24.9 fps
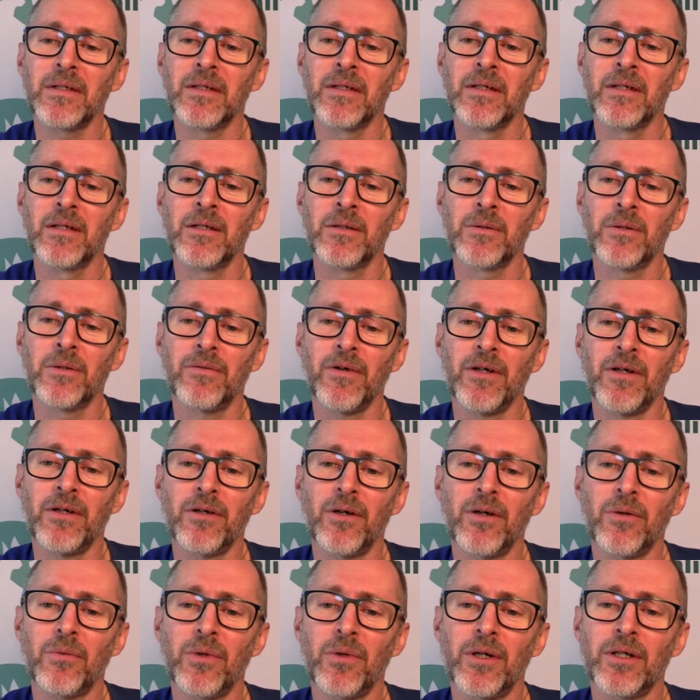We've only
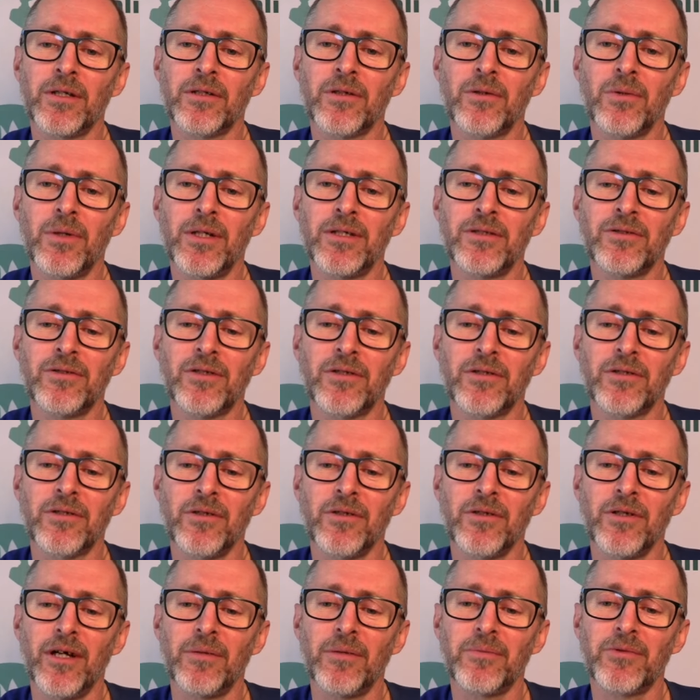got one question
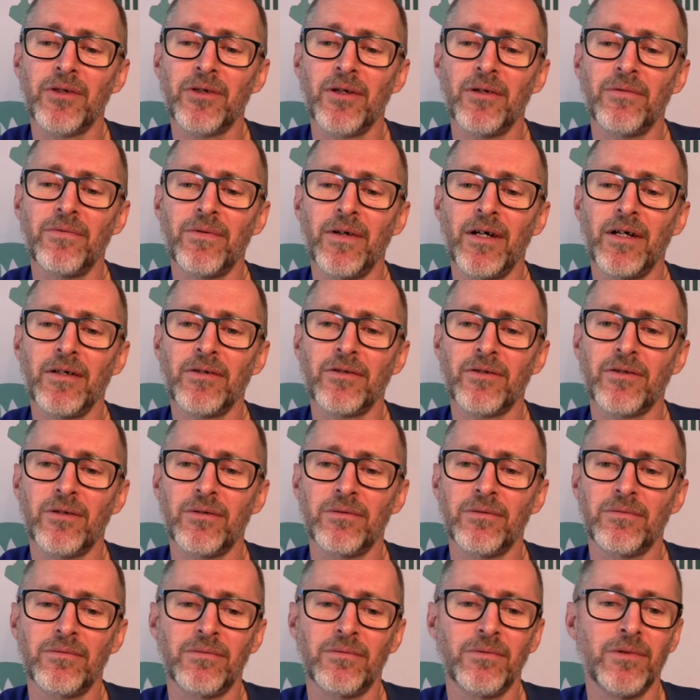queued up so far, so I
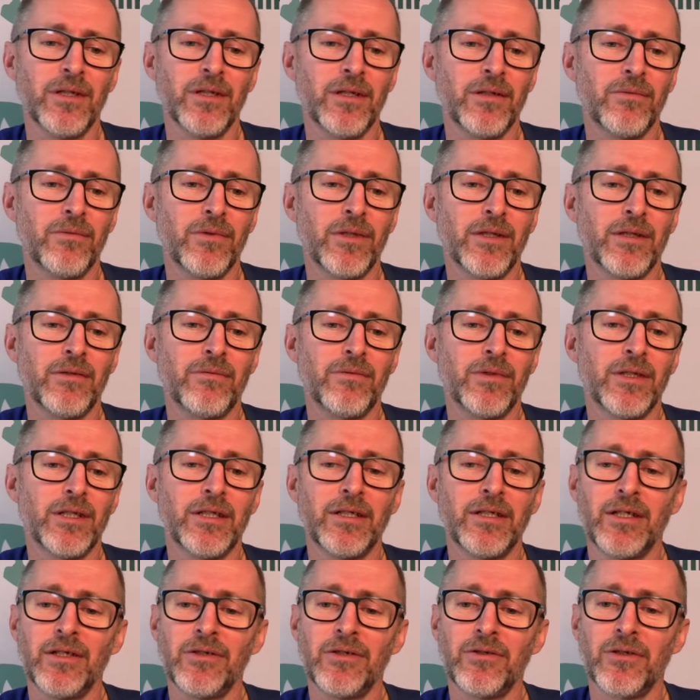really, really, really
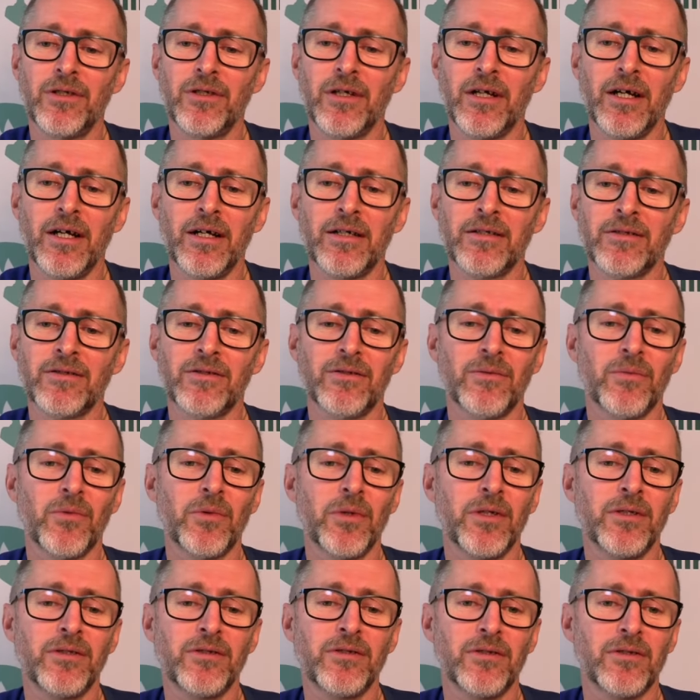need you to ask some
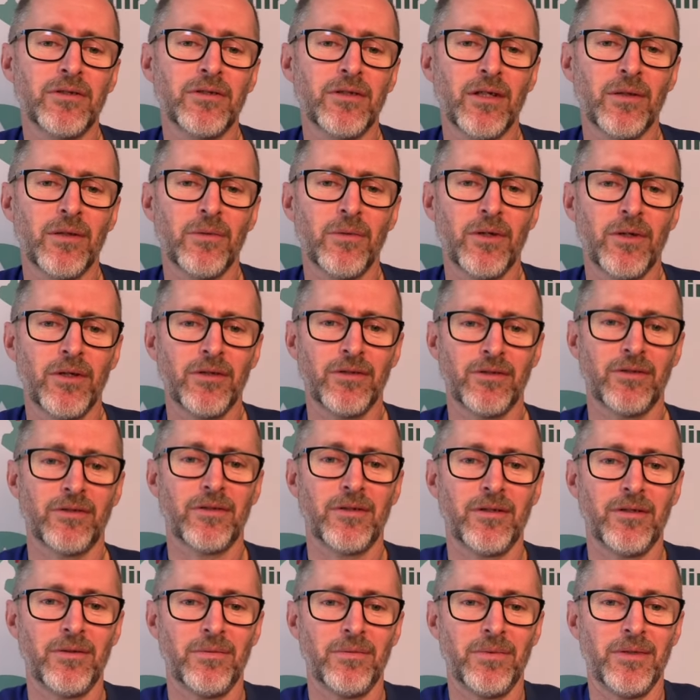questions. Otherwise,
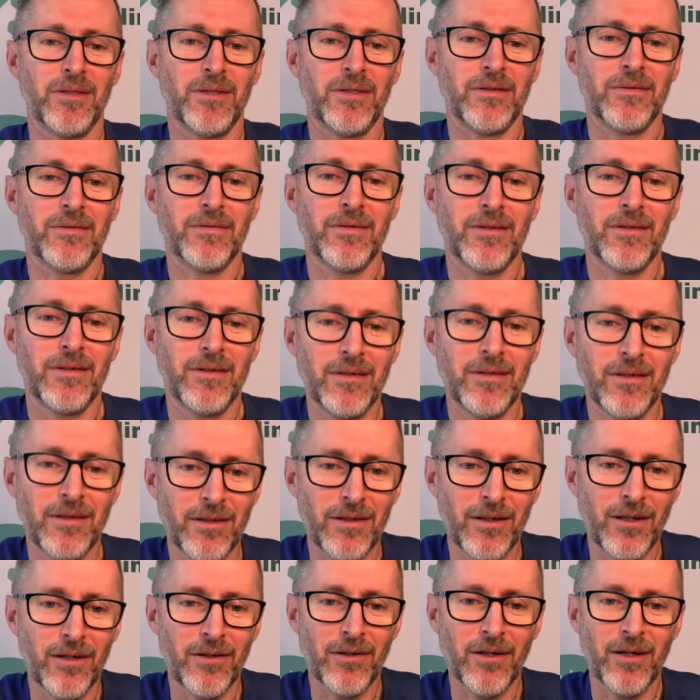
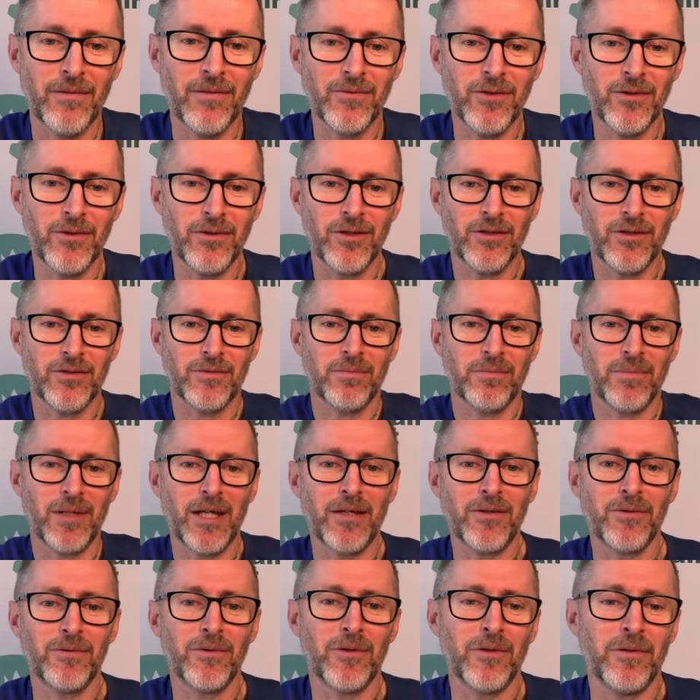I'll have to just
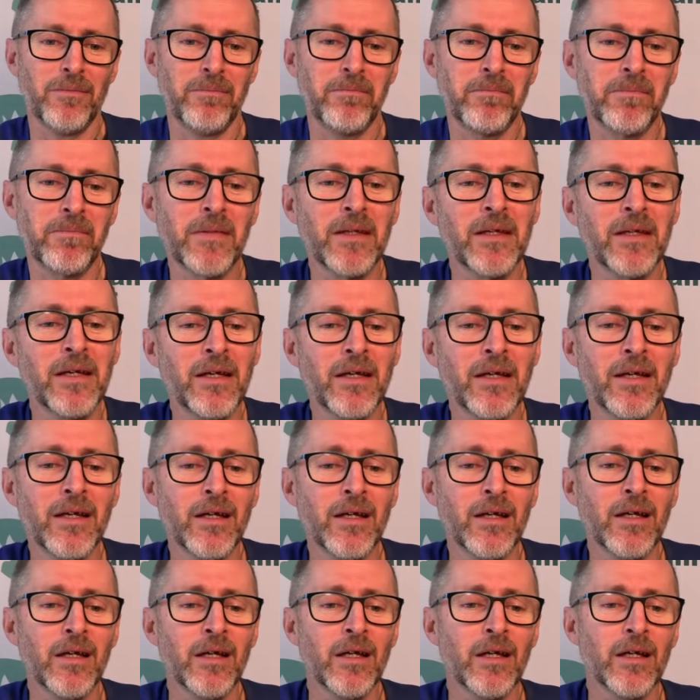blather on.
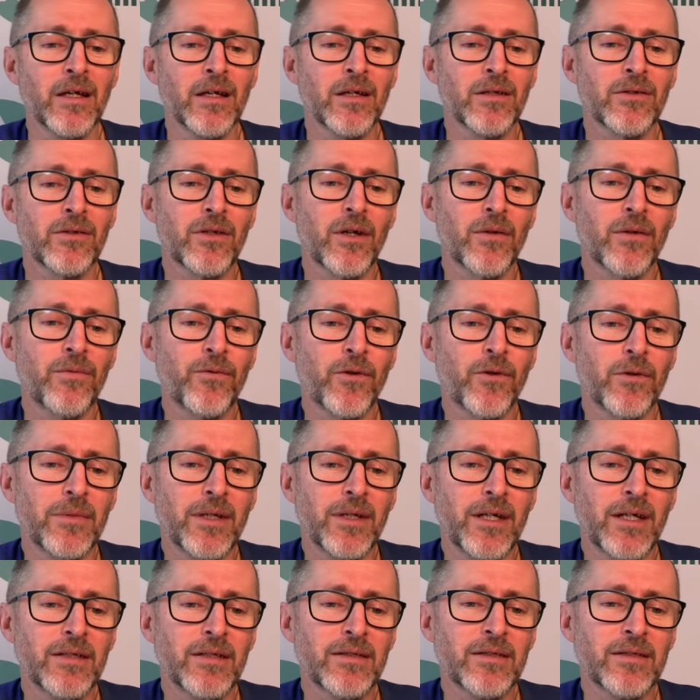So from S.